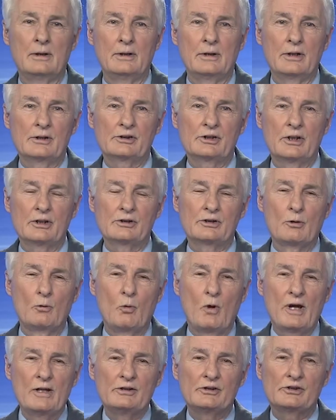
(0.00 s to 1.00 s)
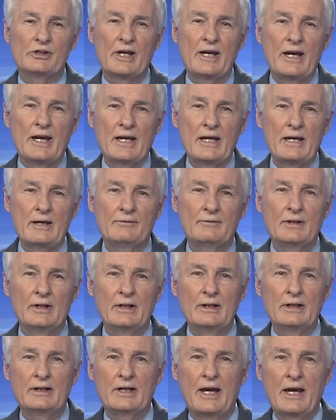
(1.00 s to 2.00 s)
This is the Wednesday
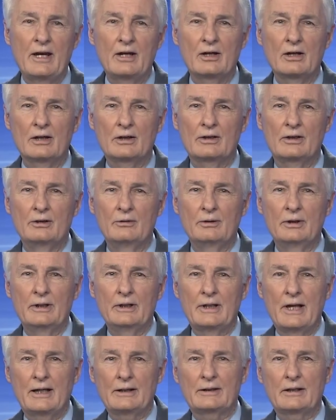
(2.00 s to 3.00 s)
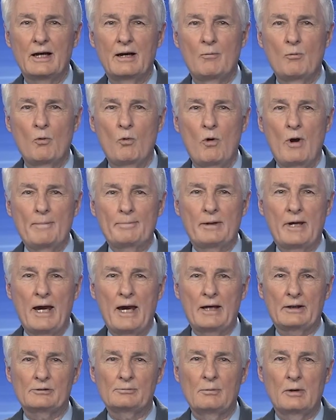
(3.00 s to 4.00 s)
evening KRQE.com
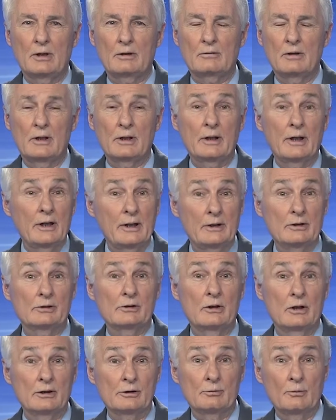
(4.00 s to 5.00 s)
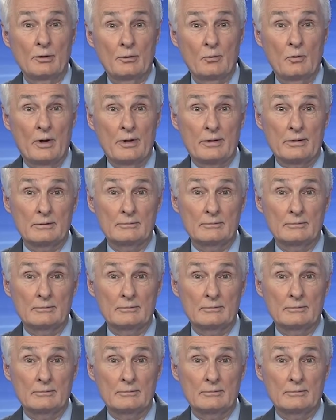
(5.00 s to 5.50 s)
webcast. Mark Ronchetti starts with weather.